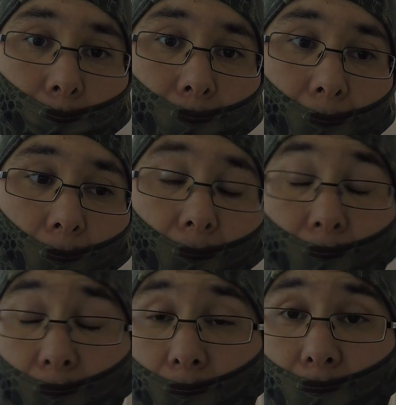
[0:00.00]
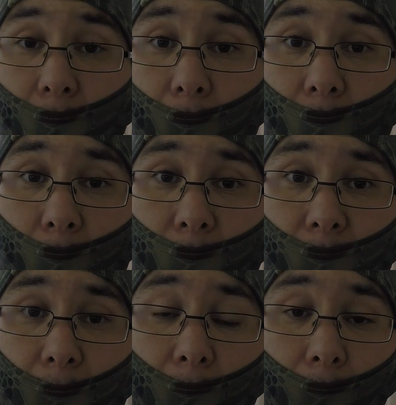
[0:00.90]
But one other thing is, I just want to
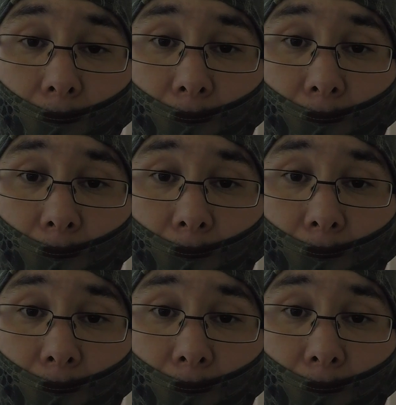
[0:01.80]
say that